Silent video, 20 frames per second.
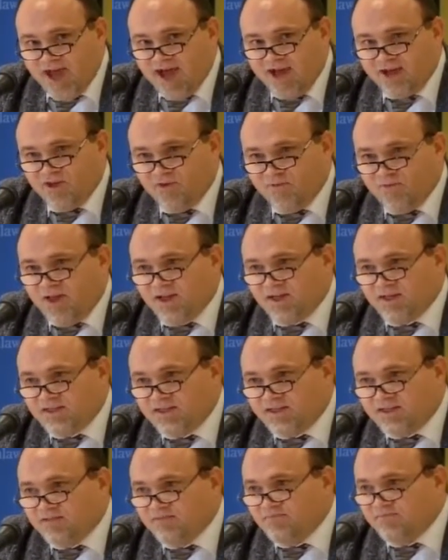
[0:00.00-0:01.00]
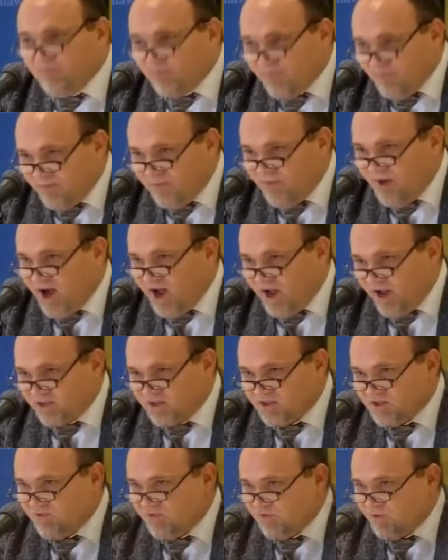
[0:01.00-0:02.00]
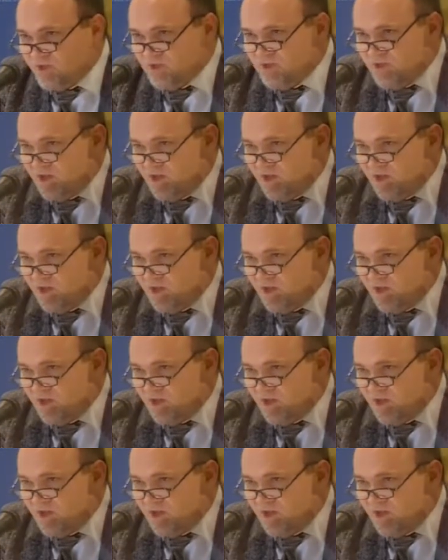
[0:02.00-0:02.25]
documented much of